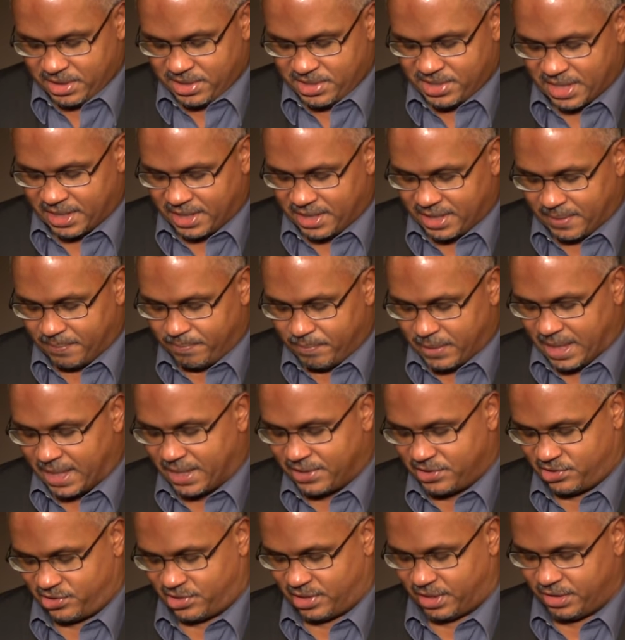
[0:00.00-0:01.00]
set in a
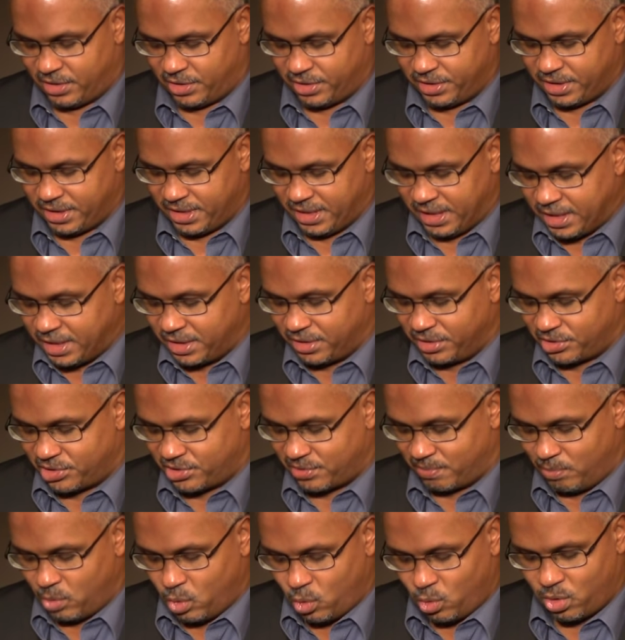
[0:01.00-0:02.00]
mansion on the
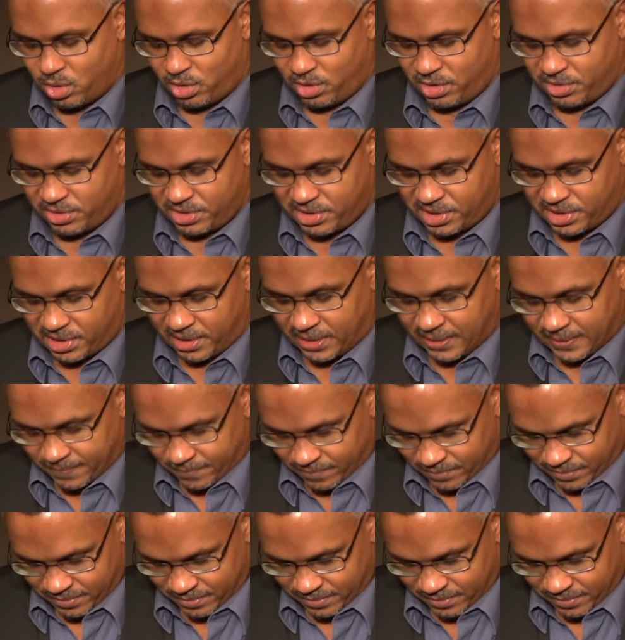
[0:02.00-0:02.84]
English moors.